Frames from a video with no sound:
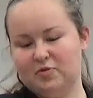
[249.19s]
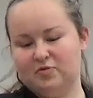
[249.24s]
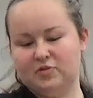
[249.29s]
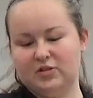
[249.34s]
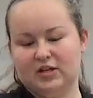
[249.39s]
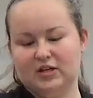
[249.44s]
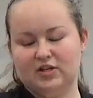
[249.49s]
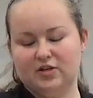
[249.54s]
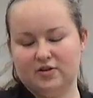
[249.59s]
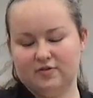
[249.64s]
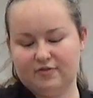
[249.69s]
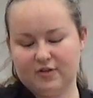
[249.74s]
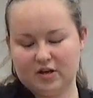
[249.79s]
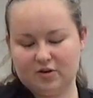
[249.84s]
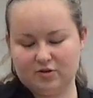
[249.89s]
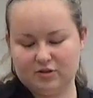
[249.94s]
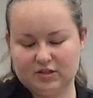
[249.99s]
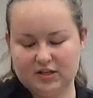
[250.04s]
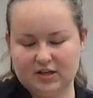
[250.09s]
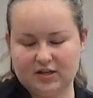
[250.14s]
of secondary
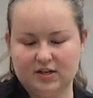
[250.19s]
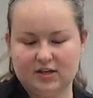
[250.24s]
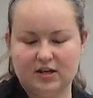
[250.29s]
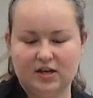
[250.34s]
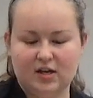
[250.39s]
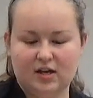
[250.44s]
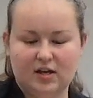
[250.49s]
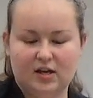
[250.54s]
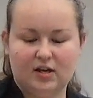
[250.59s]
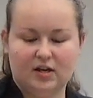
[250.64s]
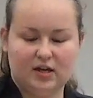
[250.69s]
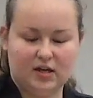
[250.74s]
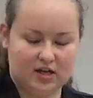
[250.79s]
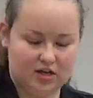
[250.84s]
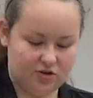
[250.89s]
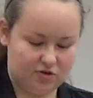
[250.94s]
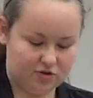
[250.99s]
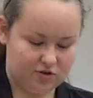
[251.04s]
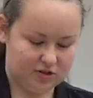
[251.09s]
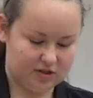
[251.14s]
flowers in,
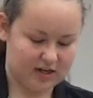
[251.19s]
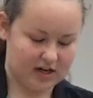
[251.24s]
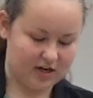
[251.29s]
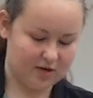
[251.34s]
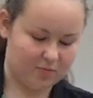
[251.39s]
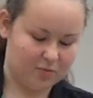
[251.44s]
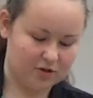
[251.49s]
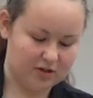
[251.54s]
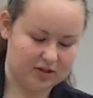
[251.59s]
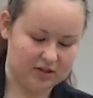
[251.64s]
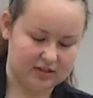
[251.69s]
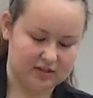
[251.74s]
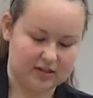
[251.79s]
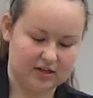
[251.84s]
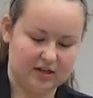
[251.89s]
and you just kind of put these in.